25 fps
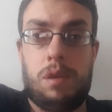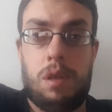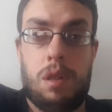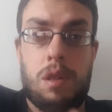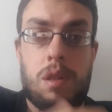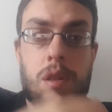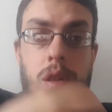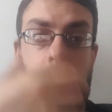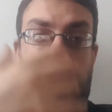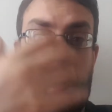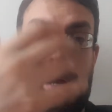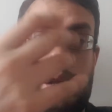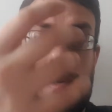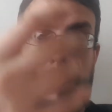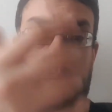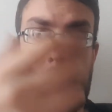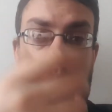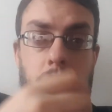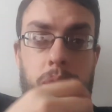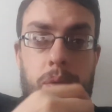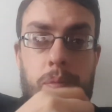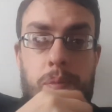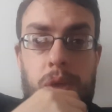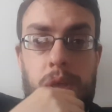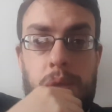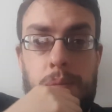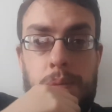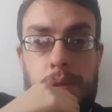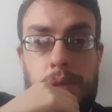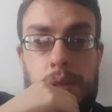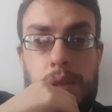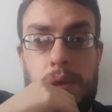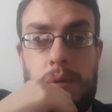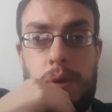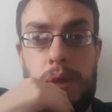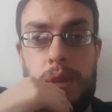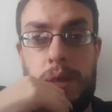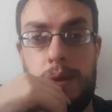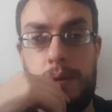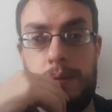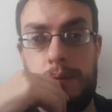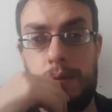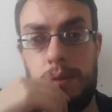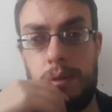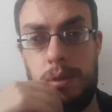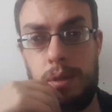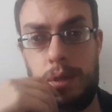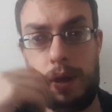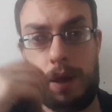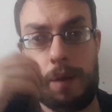a large amount of people doing it,
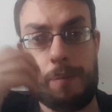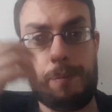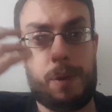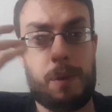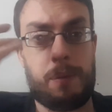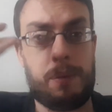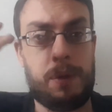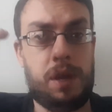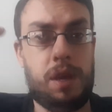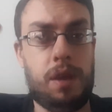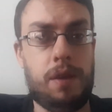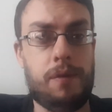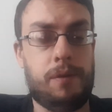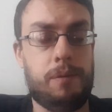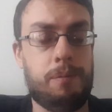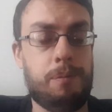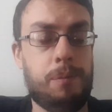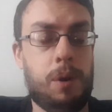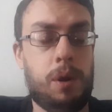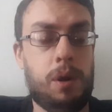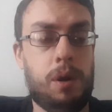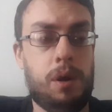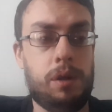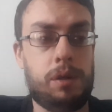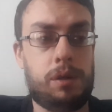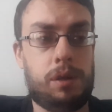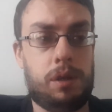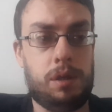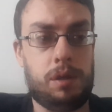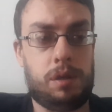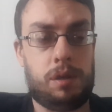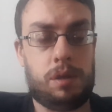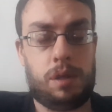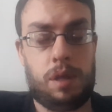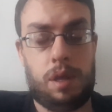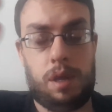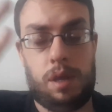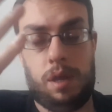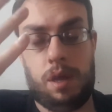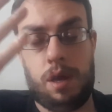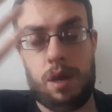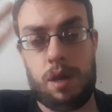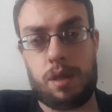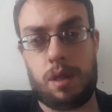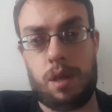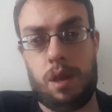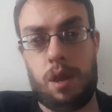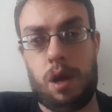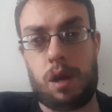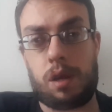and probably even more since the
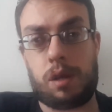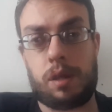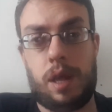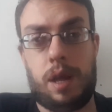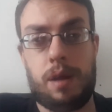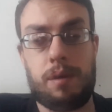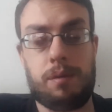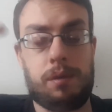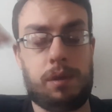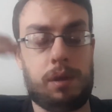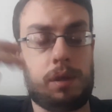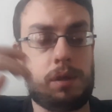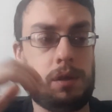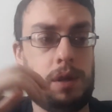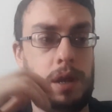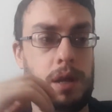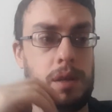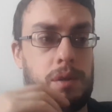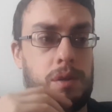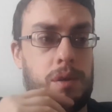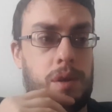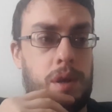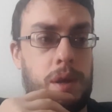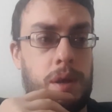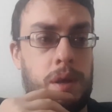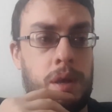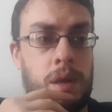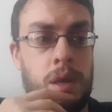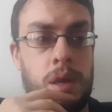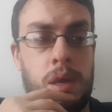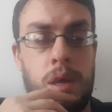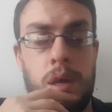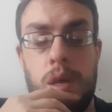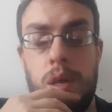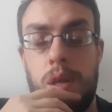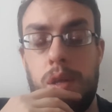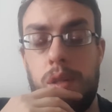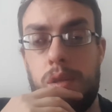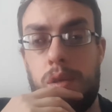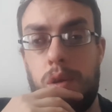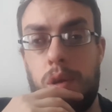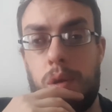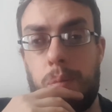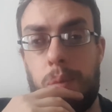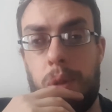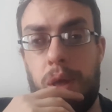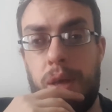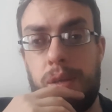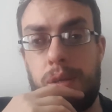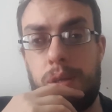lockdowns, etc.,
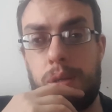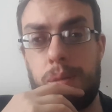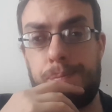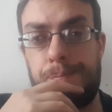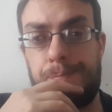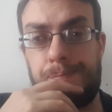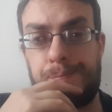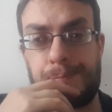took place.